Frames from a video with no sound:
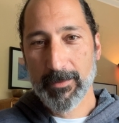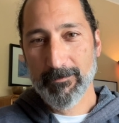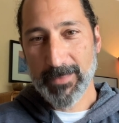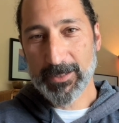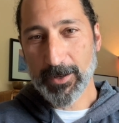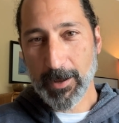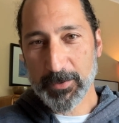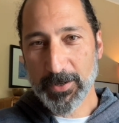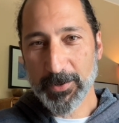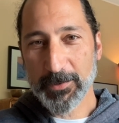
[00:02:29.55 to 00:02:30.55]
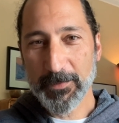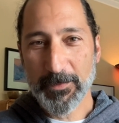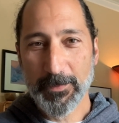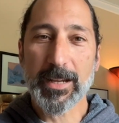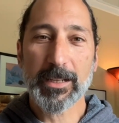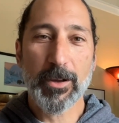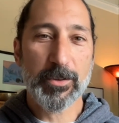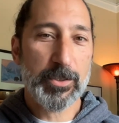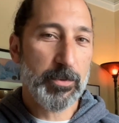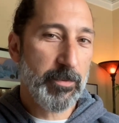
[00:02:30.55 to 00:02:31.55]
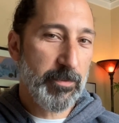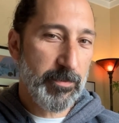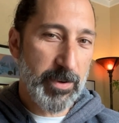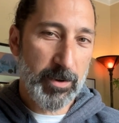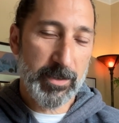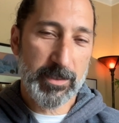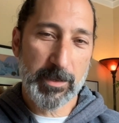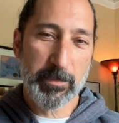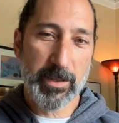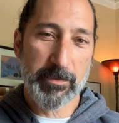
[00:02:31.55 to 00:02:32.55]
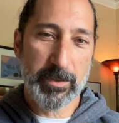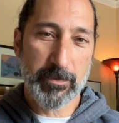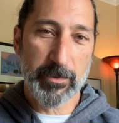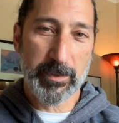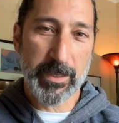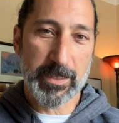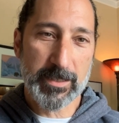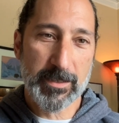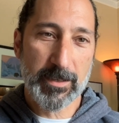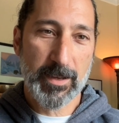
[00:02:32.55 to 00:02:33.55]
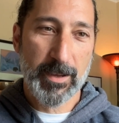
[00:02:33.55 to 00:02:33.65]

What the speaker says: That's optional. It goes to a very deep level of release.